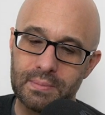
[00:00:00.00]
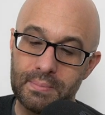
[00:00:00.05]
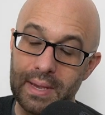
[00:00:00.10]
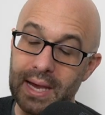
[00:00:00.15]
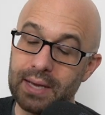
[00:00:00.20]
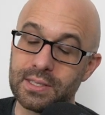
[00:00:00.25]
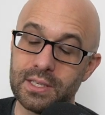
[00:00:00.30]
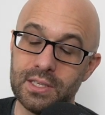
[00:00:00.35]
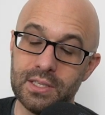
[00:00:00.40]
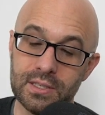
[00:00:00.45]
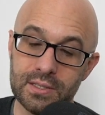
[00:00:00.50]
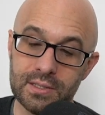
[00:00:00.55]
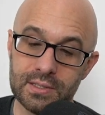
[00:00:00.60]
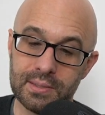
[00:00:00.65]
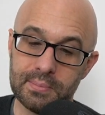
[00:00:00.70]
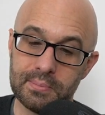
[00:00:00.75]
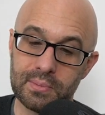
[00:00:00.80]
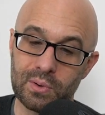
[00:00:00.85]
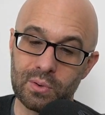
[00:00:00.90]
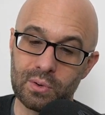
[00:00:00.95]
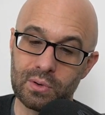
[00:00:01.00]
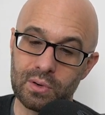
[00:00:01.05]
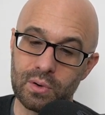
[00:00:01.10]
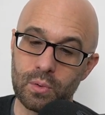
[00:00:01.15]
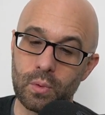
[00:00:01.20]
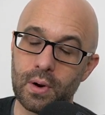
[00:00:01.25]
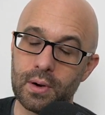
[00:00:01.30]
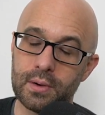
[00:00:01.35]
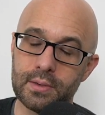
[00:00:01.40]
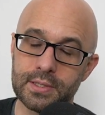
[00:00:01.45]
passages, important
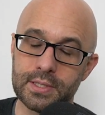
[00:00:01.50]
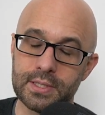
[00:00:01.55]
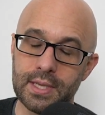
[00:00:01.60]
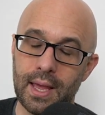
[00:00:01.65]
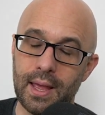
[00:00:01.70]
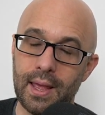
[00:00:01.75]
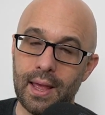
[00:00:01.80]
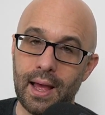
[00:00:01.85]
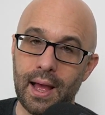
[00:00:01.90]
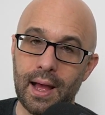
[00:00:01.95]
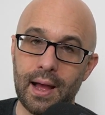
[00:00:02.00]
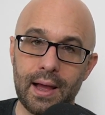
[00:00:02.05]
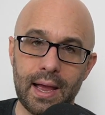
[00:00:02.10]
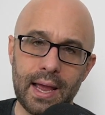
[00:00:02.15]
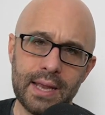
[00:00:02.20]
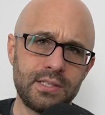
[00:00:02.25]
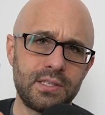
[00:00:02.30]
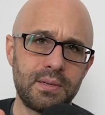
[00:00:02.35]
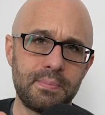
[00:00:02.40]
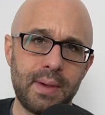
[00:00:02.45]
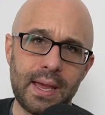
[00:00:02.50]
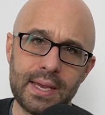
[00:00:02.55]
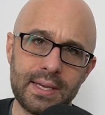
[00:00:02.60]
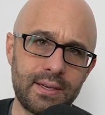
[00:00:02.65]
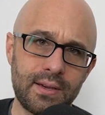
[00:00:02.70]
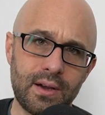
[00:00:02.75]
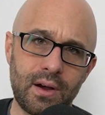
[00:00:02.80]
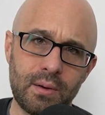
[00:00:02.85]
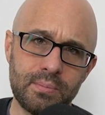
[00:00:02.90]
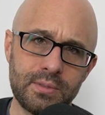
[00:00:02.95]
quotes, and to
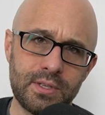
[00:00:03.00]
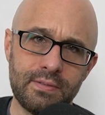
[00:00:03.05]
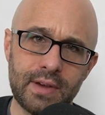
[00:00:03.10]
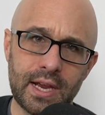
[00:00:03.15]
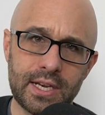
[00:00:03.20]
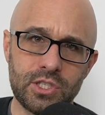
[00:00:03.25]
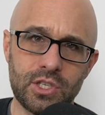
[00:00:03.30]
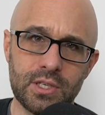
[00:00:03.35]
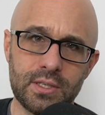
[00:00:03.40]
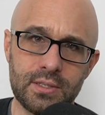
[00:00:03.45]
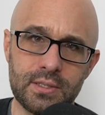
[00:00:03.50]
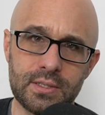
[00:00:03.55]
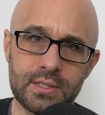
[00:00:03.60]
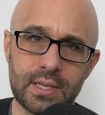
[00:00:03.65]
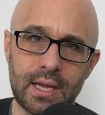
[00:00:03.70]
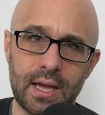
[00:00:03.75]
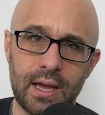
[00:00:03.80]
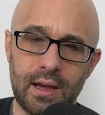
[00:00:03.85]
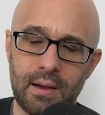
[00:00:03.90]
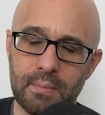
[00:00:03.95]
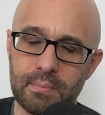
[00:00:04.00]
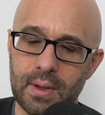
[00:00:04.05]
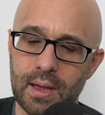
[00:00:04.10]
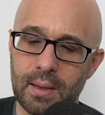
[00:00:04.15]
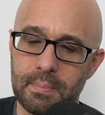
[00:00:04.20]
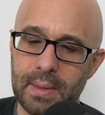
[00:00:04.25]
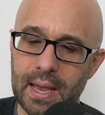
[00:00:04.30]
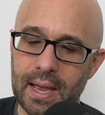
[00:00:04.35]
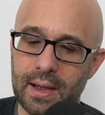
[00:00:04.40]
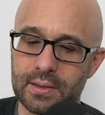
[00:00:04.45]
make observations
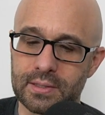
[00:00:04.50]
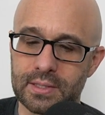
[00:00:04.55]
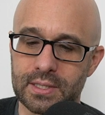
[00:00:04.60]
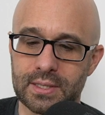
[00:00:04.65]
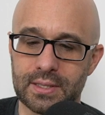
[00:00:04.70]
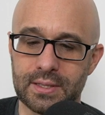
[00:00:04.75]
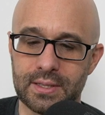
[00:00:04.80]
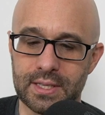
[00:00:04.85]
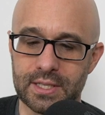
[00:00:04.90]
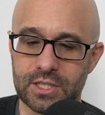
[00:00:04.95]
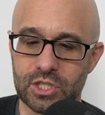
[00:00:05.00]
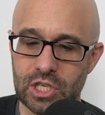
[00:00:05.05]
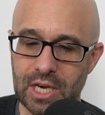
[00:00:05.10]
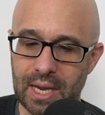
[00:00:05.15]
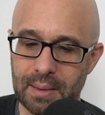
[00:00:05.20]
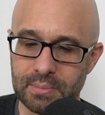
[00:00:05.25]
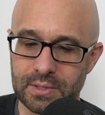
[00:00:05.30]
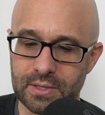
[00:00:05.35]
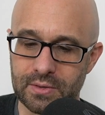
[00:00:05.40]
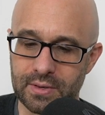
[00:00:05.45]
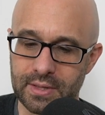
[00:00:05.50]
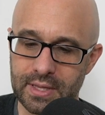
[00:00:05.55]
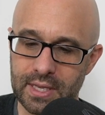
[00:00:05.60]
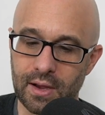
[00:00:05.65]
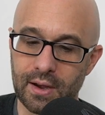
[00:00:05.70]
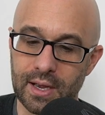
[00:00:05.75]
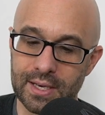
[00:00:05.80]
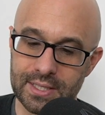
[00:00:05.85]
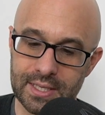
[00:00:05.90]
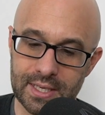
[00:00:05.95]
about this chapter and the
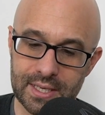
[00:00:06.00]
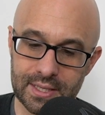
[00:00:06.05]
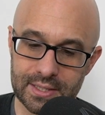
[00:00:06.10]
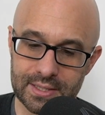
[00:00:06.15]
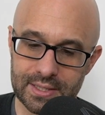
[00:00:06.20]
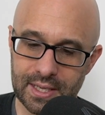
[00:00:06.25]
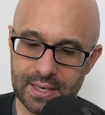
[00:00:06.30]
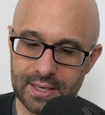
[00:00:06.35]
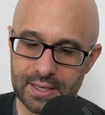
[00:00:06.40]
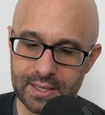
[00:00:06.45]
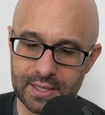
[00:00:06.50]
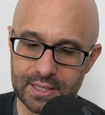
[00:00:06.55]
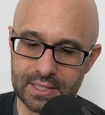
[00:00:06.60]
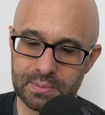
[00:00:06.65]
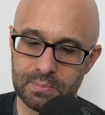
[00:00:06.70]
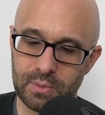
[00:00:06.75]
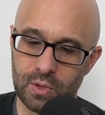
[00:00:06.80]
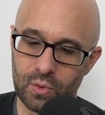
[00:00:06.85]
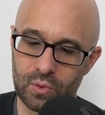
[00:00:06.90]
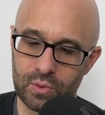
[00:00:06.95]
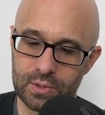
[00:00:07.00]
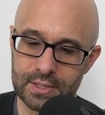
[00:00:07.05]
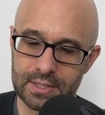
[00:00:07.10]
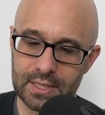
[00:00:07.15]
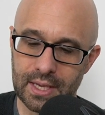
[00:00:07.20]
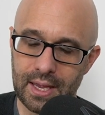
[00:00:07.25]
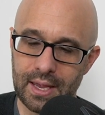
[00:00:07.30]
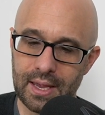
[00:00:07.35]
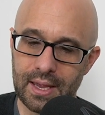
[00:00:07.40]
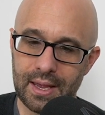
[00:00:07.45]
ideas that it explores.
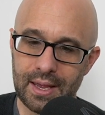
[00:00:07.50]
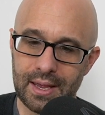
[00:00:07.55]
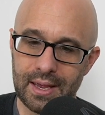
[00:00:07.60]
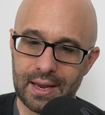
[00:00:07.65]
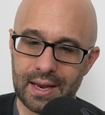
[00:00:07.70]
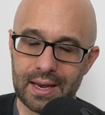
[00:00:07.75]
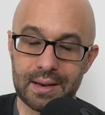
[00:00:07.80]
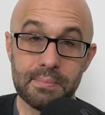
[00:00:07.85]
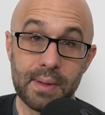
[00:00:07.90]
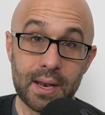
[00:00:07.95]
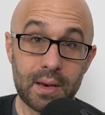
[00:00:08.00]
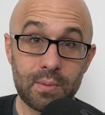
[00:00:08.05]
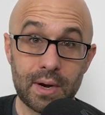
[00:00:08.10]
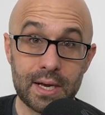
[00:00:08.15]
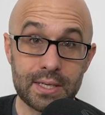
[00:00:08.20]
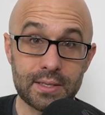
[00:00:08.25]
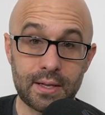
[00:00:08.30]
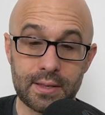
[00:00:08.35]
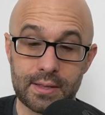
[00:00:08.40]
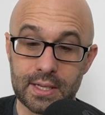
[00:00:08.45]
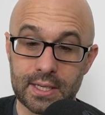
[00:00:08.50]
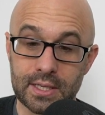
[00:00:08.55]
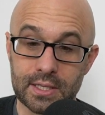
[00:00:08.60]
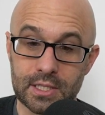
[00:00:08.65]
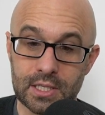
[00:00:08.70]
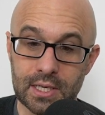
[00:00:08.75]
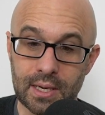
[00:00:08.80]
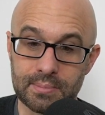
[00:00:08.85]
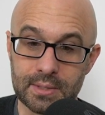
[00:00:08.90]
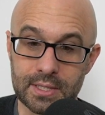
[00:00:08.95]
In many ways, I think
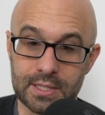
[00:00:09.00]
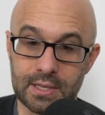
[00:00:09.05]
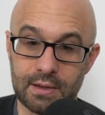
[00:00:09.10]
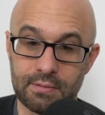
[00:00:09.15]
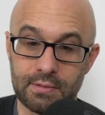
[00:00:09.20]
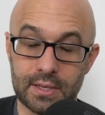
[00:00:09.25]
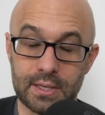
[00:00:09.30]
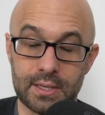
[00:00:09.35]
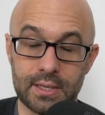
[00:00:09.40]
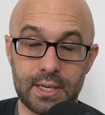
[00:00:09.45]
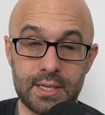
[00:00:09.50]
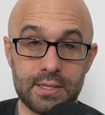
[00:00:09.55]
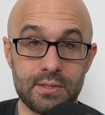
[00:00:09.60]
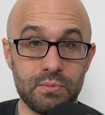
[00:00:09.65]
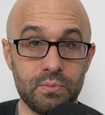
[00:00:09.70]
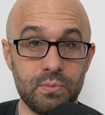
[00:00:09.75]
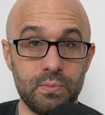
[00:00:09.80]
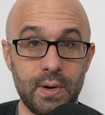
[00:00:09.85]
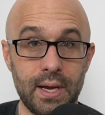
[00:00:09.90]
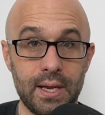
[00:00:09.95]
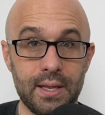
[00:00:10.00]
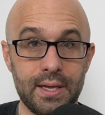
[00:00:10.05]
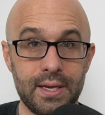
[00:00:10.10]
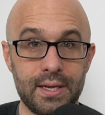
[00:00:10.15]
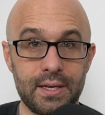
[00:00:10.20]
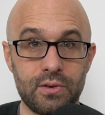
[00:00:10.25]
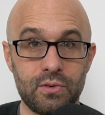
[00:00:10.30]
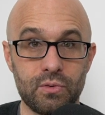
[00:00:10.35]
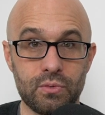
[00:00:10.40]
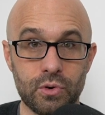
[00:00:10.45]
Chapter 7 is a really
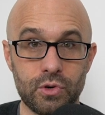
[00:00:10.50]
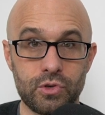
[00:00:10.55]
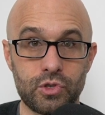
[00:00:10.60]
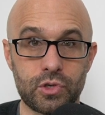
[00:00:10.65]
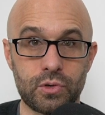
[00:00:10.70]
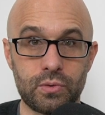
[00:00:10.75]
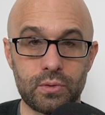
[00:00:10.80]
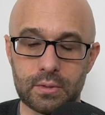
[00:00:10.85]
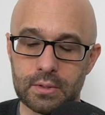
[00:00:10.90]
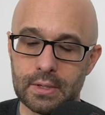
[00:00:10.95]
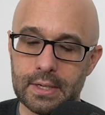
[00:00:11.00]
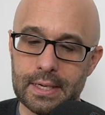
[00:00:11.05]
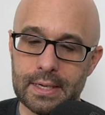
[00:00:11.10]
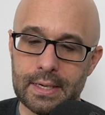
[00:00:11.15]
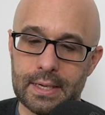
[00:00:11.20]
crucial